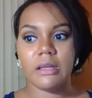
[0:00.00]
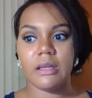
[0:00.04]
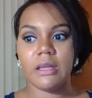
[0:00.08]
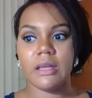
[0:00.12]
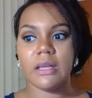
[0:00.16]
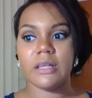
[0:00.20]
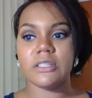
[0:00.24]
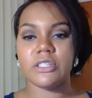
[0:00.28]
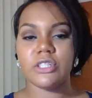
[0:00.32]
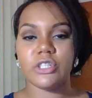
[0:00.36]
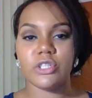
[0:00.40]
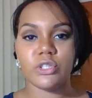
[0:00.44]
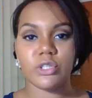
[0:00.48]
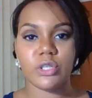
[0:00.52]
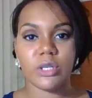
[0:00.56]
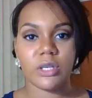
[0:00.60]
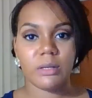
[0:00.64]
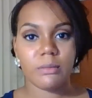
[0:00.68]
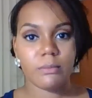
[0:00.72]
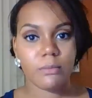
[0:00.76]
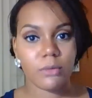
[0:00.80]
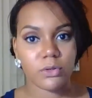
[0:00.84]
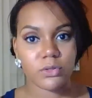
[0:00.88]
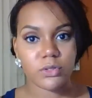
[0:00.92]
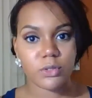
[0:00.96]
It's usually
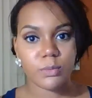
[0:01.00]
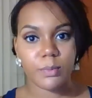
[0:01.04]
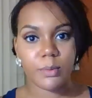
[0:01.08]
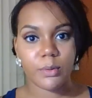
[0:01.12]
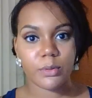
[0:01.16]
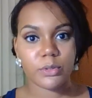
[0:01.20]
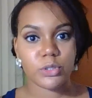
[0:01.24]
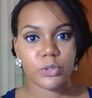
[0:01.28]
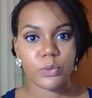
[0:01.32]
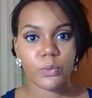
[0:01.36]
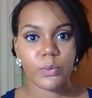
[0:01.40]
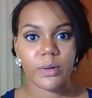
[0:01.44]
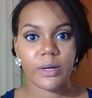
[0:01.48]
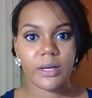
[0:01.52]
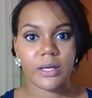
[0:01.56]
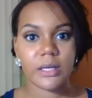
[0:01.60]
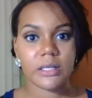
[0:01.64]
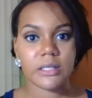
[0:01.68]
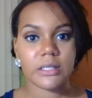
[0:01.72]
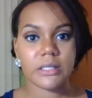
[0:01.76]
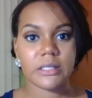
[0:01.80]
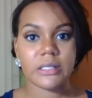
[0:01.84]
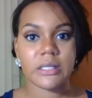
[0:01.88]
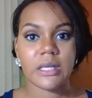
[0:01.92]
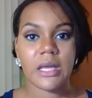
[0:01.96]
multiple choice,
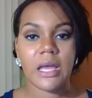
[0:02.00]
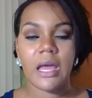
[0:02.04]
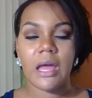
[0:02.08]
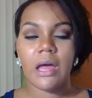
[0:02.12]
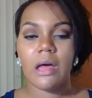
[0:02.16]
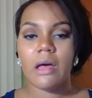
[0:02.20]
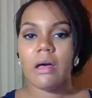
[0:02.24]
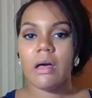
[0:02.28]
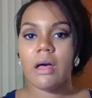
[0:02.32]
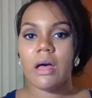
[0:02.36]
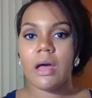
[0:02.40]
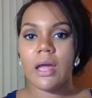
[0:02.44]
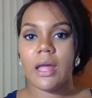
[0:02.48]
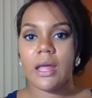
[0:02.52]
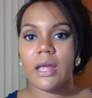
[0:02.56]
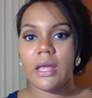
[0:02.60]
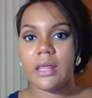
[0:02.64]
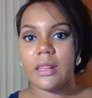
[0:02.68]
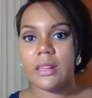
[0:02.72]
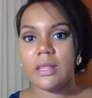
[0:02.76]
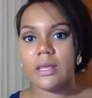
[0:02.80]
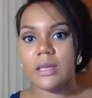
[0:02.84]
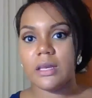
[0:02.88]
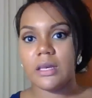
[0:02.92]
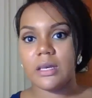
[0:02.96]

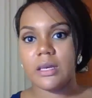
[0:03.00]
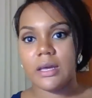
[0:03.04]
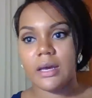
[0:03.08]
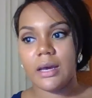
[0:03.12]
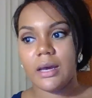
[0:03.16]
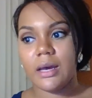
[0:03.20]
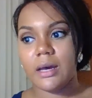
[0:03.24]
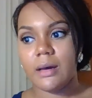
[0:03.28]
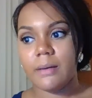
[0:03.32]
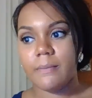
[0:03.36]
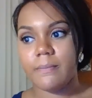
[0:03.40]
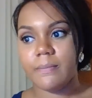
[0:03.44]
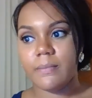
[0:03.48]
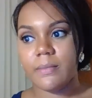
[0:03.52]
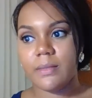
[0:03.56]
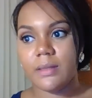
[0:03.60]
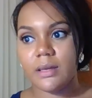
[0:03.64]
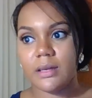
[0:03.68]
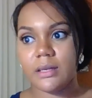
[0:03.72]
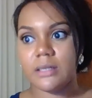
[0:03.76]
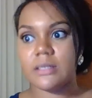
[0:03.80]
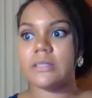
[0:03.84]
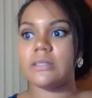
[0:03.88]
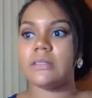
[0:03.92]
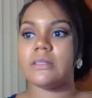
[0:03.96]
and then
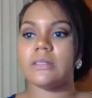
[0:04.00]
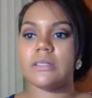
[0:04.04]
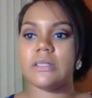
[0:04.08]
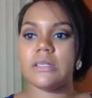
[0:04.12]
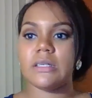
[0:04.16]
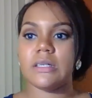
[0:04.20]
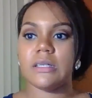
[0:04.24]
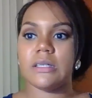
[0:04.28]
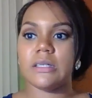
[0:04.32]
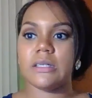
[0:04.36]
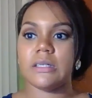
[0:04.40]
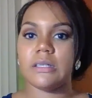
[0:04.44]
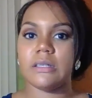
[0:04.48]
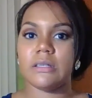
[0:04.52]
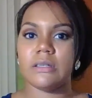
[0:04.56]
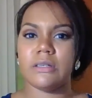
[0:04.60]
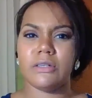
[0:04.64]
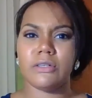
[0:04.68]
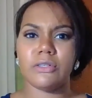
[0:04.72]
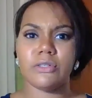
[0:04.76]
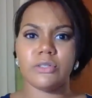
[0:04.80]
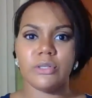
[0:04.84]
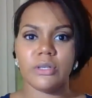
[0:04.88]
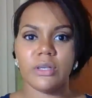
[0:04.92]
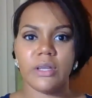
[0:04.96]
it's
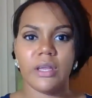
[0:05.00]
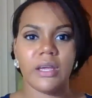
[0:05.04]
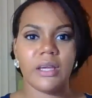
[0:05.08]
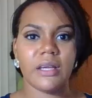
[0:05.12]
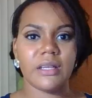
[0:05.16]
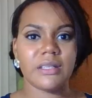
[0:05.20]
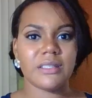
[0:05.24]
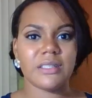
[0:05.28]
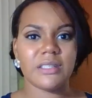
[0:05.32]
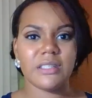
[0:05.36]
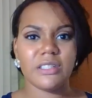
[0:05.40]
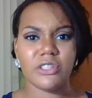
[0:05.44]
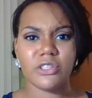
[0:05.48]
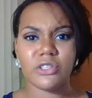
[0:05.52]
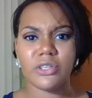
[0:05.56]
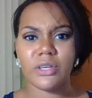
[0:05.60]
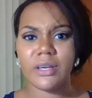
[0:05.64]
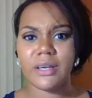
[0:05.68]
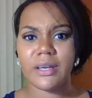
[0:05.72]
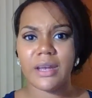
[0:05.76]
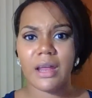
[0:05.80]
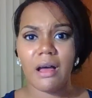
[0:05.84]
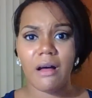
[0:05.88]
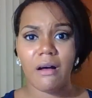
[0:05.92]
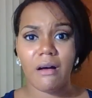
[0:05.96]
usually
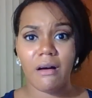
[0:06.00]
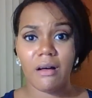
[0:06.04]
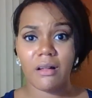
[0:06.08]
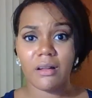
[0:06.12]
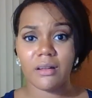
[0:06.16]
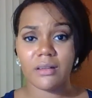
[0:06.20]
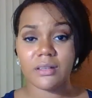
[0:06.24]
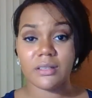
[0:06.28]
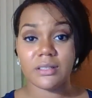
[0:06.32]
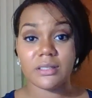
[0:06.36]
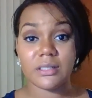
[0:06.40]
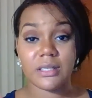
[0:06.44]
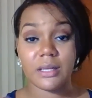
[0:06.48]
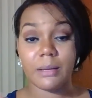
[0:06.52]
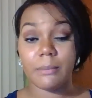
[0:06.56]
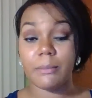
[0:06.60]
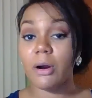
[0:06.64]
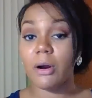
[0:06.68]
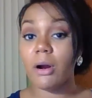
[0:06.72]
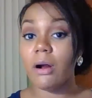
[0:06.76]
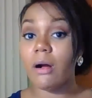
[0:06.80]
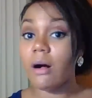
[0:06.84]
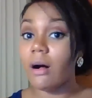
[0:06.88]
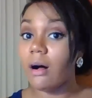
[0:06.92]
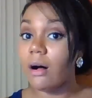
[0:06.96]
not all. Some
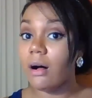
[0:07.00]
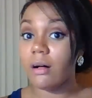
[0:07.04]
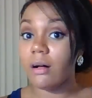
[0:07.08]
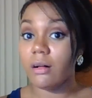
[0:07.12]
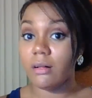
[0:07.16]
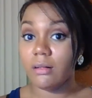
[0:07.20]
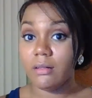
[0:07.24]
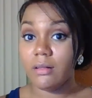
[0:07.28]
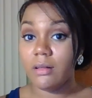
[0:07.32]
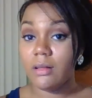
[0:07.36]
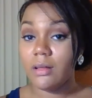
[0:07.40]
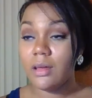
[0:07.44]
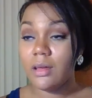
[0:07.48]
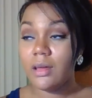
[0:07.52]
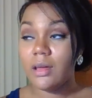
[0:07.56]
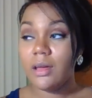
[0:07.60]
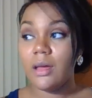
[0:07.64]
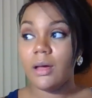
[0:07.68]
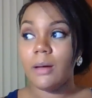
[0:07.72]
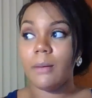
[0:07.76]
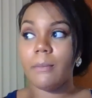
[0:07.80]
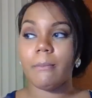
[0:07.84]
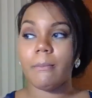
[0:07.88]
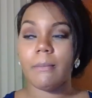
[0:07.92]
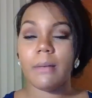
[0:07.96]
are all.
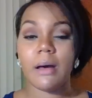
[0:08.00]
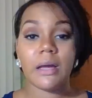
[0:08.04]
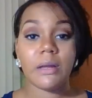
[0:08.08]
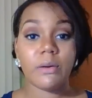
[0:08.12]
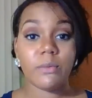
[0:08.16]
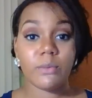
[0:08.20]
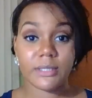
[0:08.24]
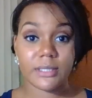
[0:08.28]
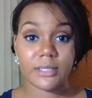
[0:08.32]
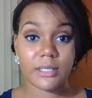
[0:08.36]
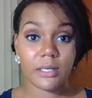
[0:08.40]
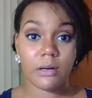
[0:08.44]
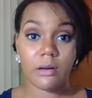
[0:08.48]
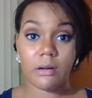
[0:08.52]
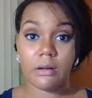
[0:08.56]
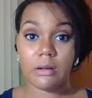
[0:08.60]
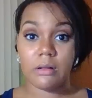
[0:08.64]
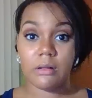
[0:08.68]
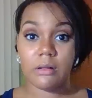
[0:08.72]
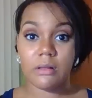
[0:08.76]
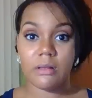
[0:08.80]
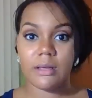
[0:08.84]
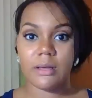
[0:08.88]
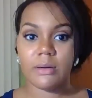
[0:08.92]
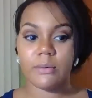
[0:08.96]
Mine wasn't
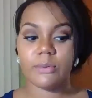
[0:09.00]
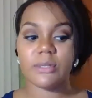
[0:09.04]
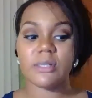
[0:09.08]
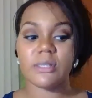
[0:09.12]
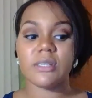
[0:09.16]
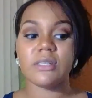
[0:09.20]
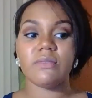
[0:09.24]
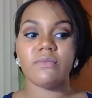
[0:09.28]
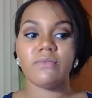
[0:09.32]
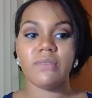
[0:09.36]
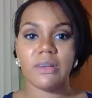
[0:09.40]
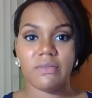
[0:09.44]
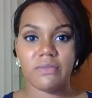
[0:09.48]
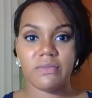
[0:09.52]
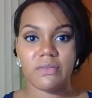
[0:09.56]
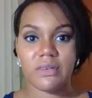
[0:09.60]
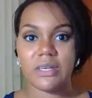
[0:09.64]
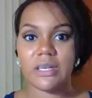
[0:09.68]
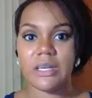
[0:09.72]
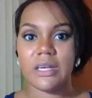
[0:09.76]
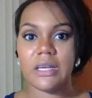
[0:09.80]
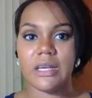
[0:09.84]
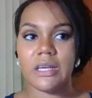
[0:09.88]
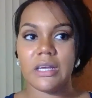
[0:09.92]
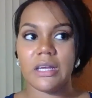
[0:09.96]
all. It was
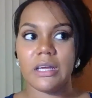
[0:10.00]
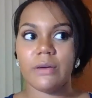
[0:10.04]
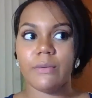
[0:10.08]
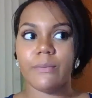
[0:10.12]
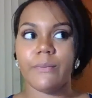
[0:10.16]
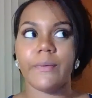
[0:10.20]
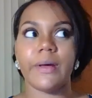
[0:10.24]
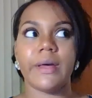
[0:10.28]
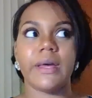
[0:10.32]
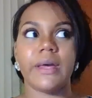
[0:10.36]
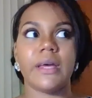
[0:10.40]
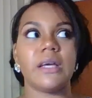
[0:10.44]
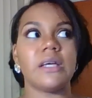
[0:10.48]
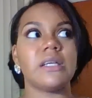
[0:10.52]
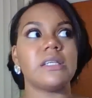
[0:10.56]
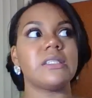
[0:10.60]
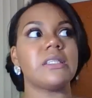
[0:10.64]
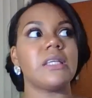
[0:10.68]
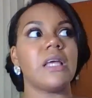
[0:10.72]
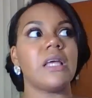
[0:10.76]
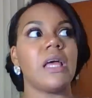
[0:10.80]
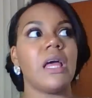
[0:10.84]
50. It was